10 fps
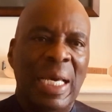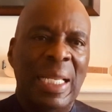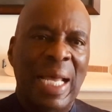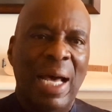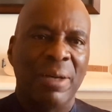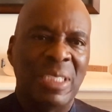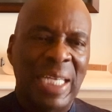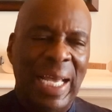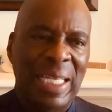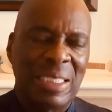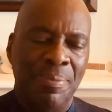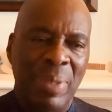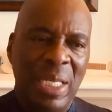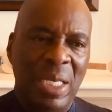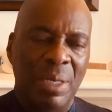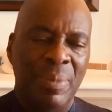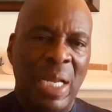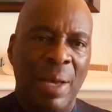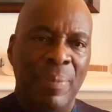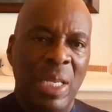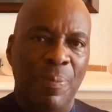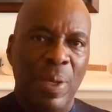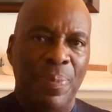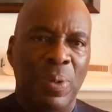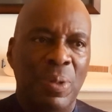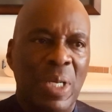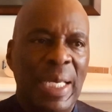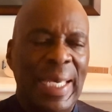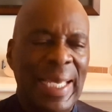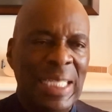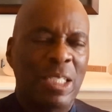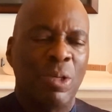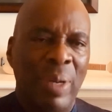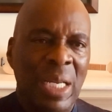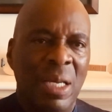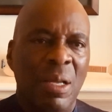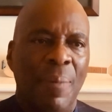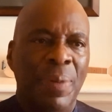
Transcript: and how jazz and Benny Goodman, how many people integrated.